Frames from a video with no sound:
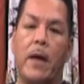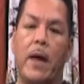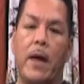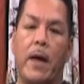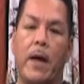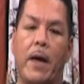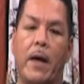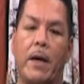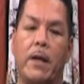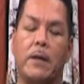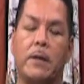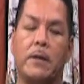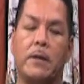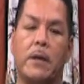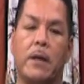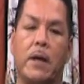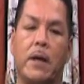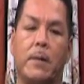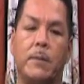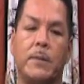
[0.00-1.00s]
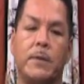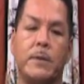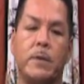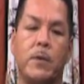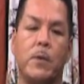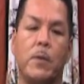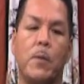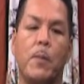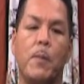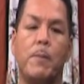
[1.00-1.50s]
And um,
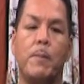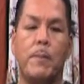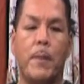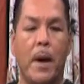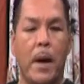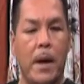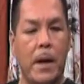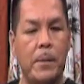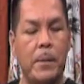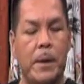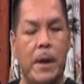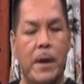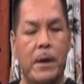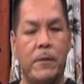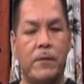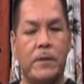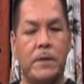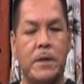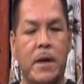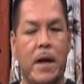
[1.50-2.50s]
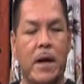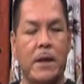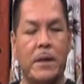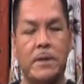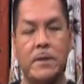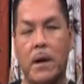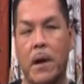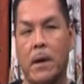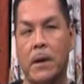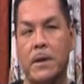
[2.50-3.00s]
so my plan of attack
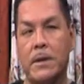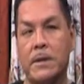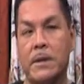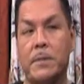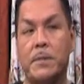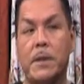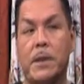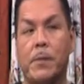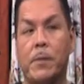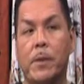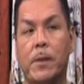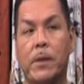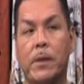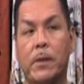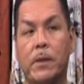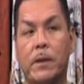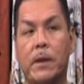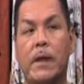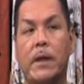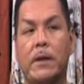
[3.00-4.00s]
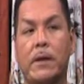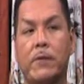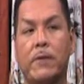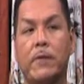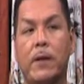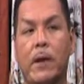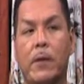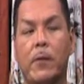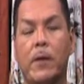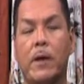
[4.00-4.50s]
is August, September, the end of
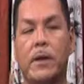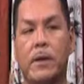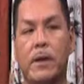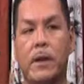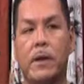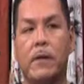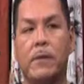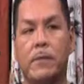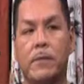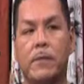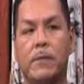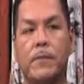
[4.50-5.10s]
okay. yeah, right in there.